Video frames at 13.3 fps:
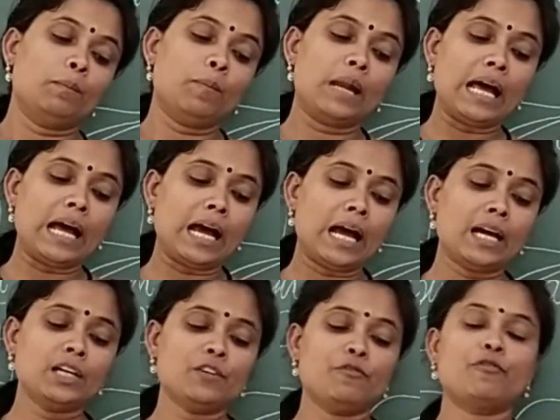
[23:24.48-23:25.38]

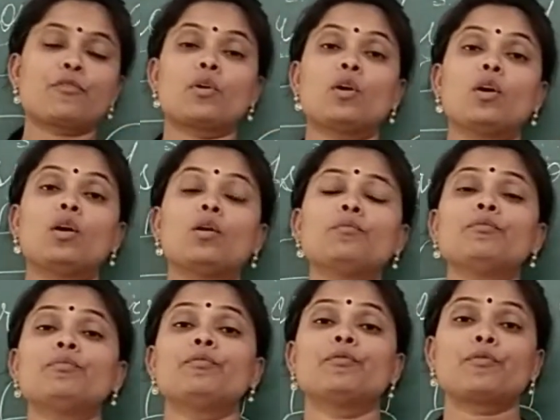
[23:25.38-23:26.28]
Plants
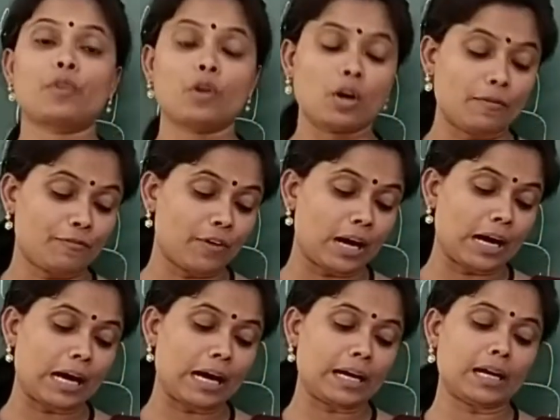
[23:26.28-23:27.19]
from
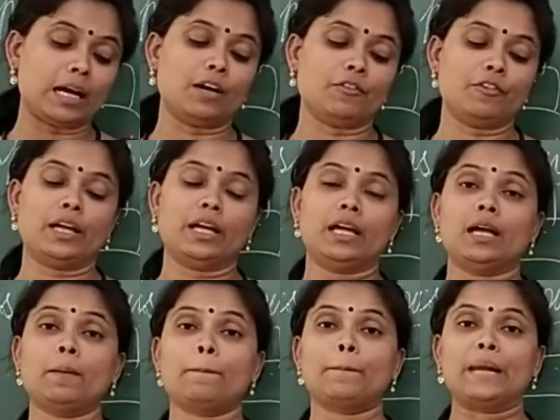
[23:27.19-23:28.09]
far
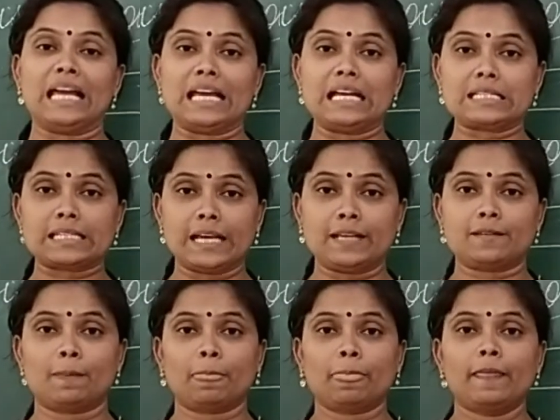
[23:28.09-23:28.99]
away places.
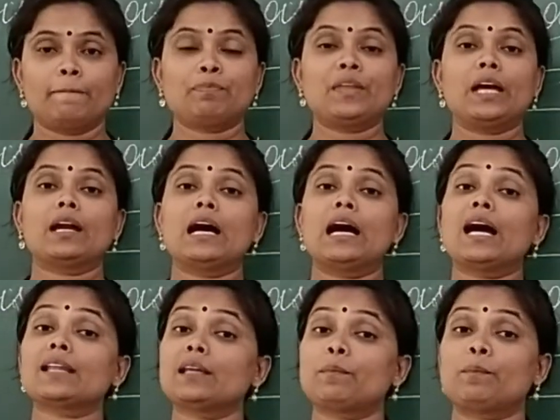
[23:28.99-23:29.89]
There
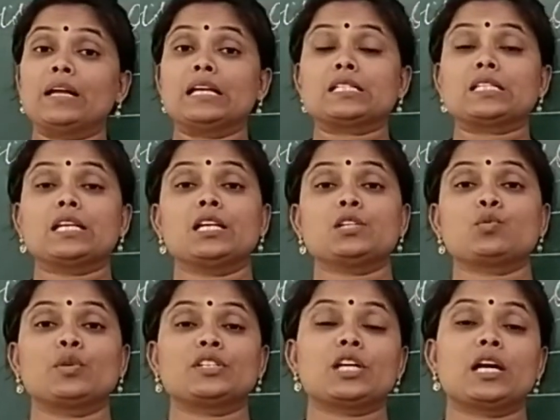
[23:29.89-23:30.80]
are the
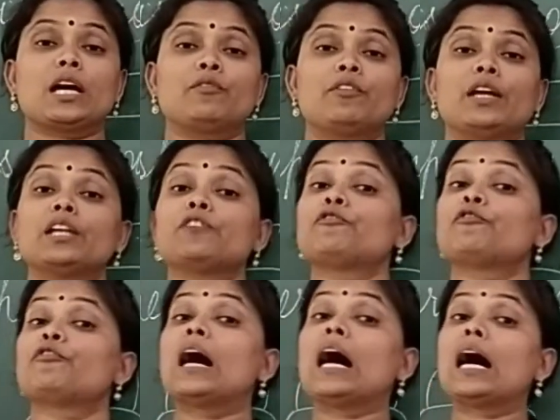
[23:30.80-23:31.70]
places which are very
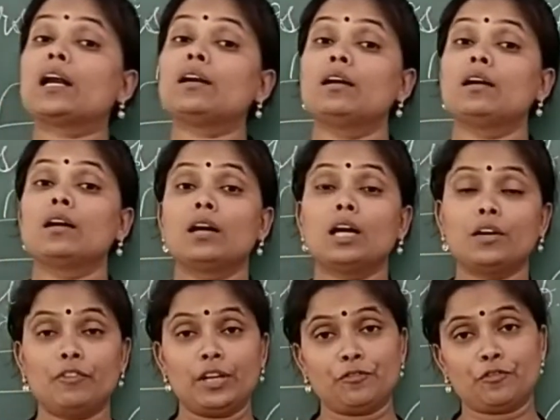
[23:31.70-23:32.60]
far
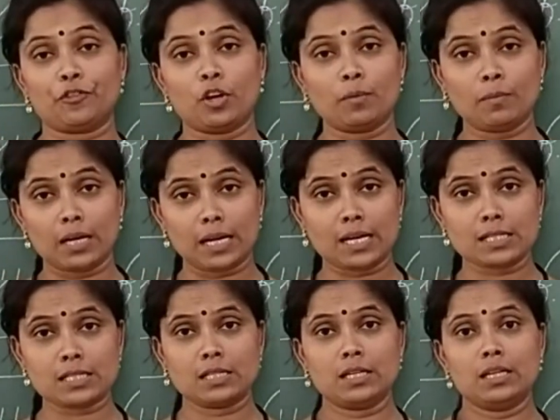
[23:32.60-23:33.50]
away from
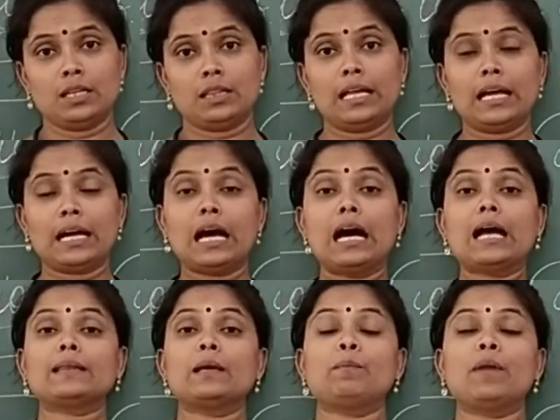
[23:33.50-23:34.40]
us. There
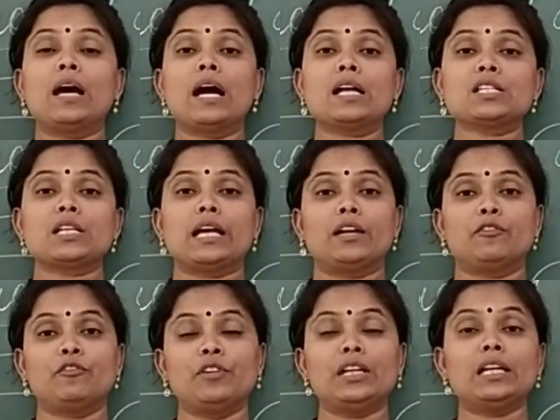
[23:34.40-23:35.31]
are the plants
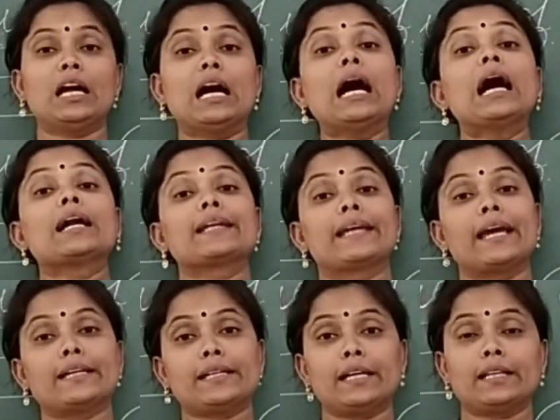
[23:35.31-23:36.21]
and we are
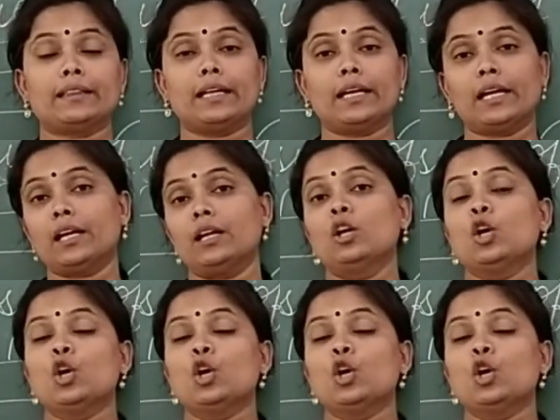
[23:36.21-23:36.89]
getting their